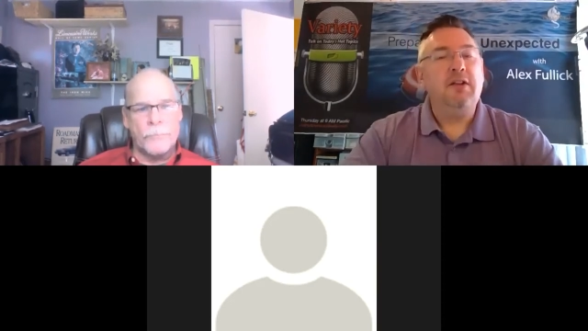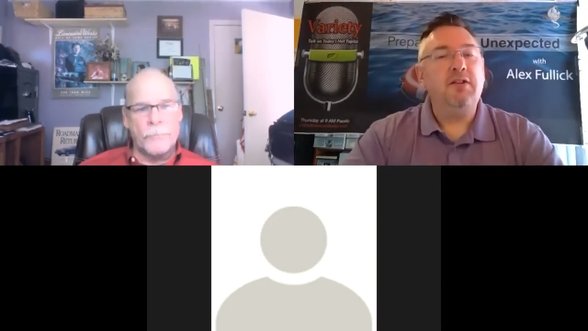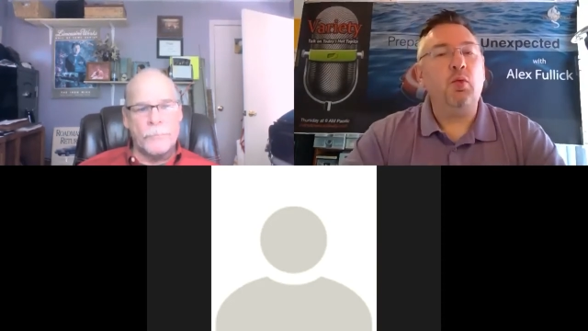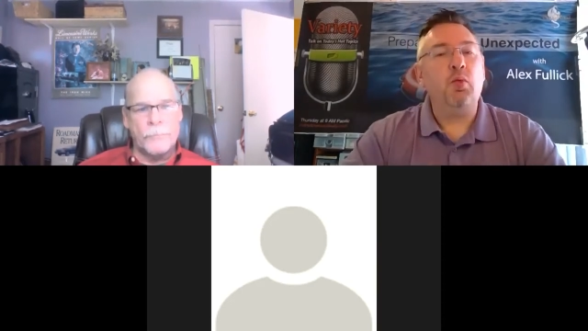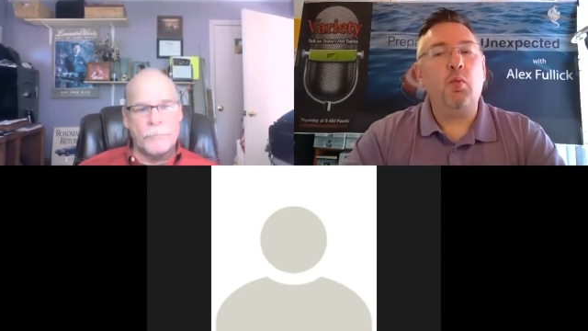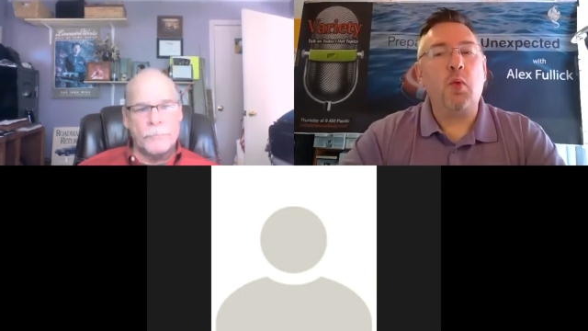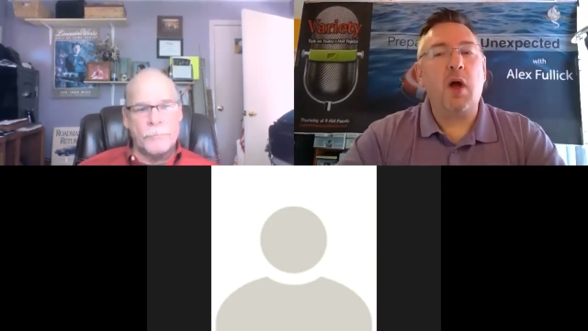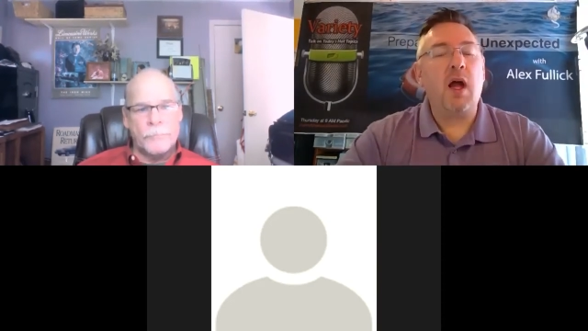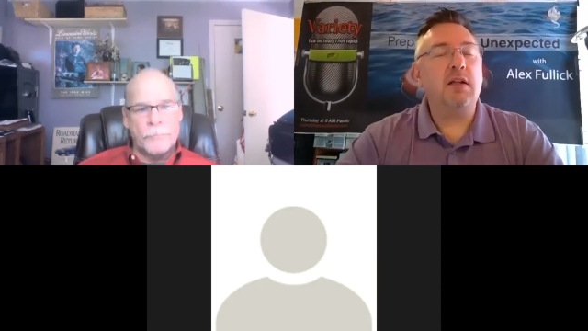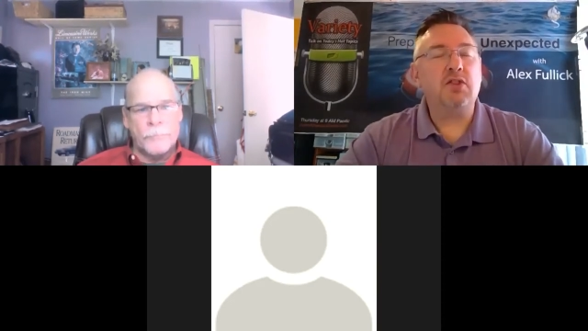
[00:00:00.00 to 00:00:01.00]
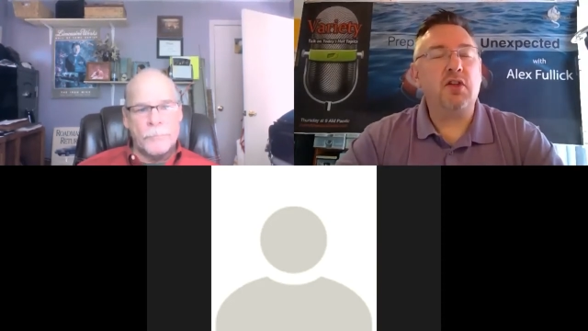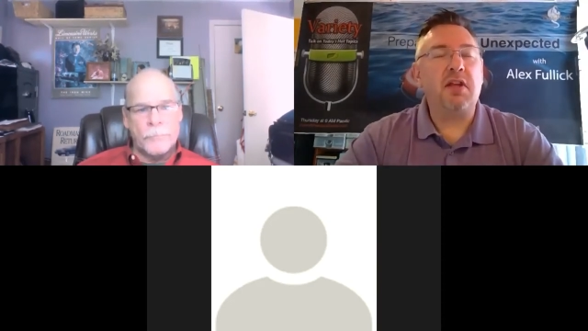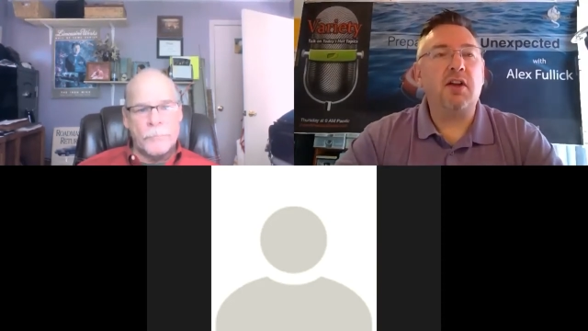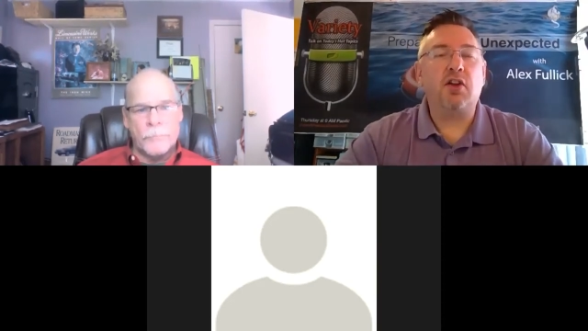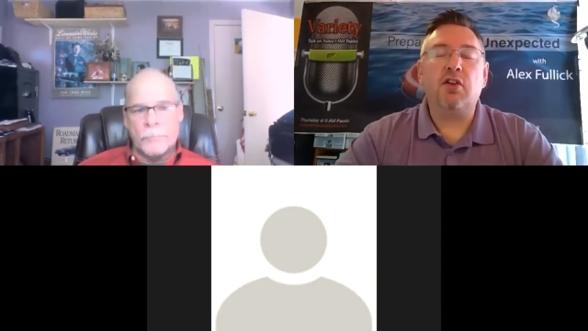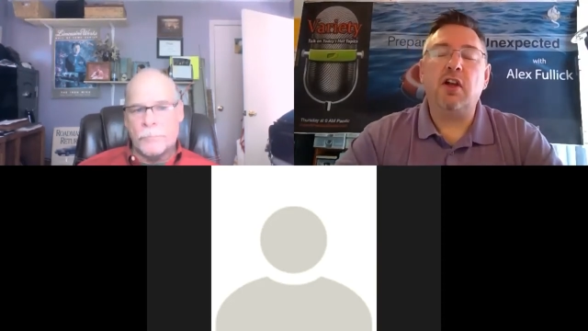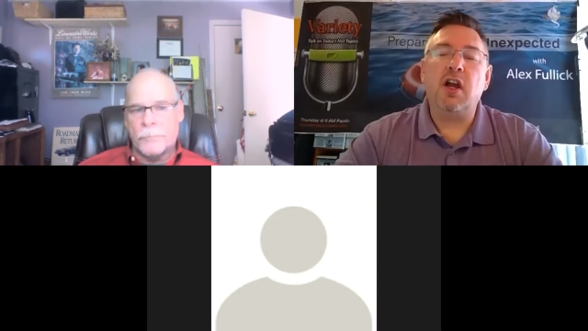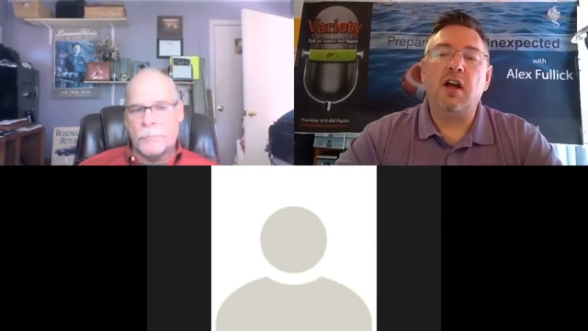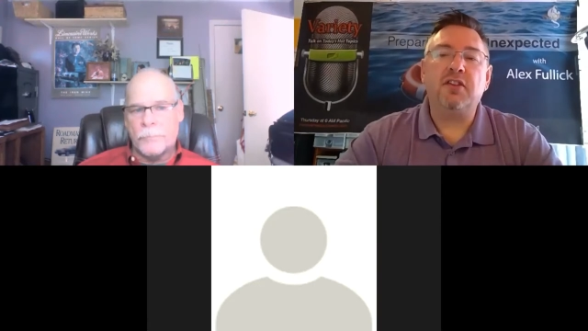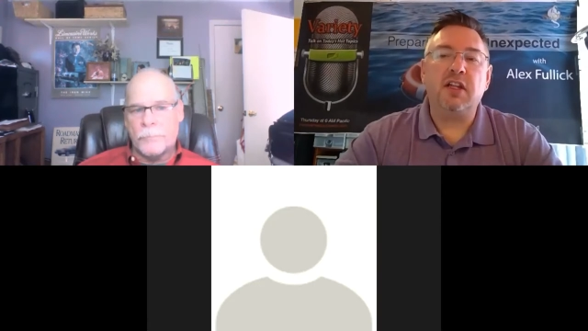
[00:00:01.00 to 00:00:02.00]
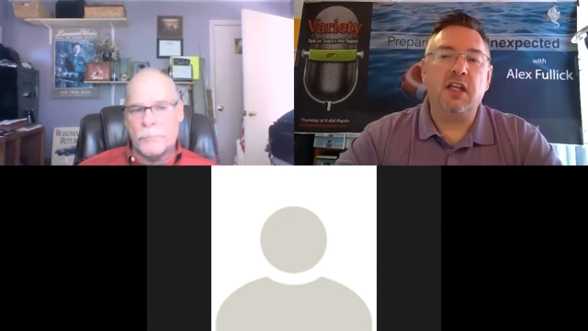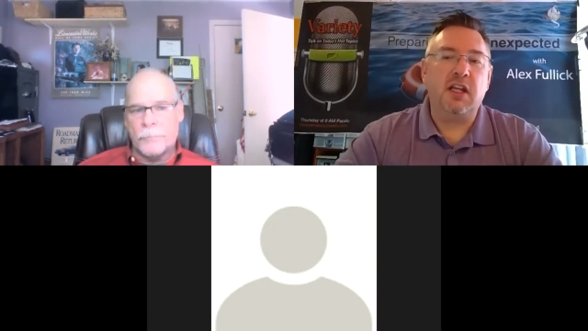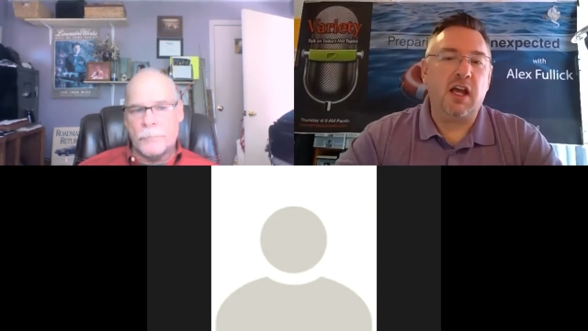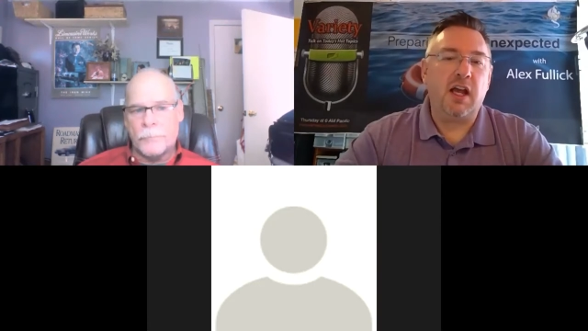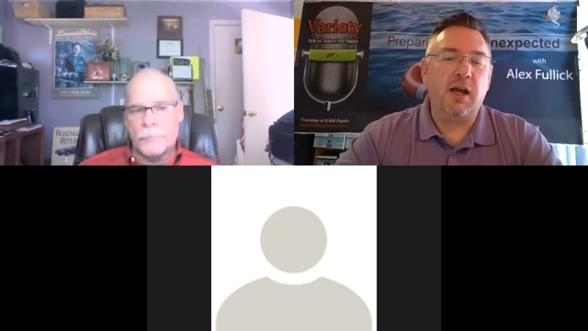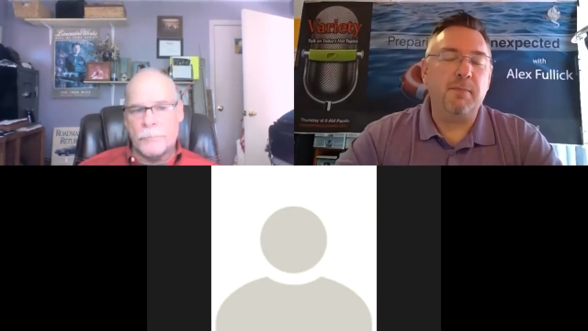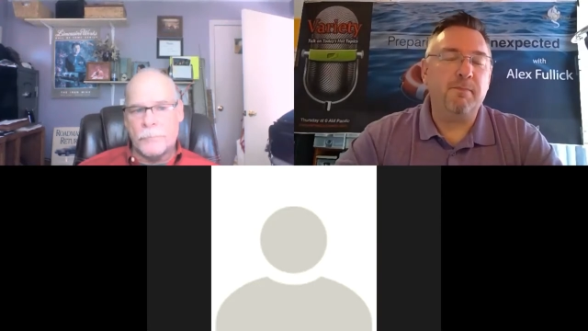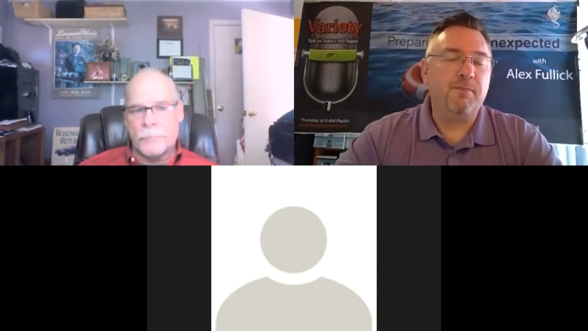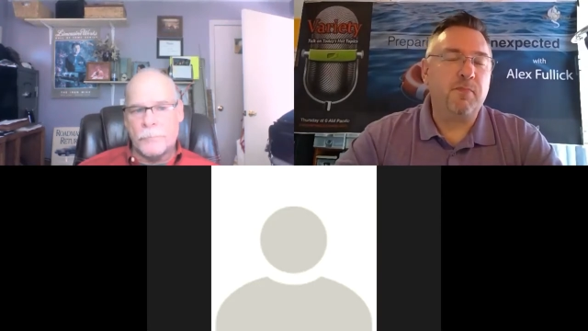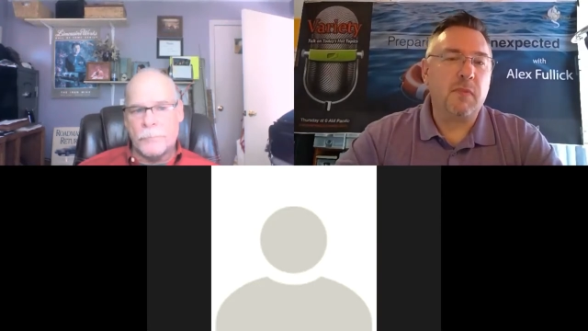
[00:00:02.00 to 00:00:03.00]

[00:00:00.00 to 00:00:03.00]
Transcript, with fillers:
Speaker 1: so, just out of curiosity, um,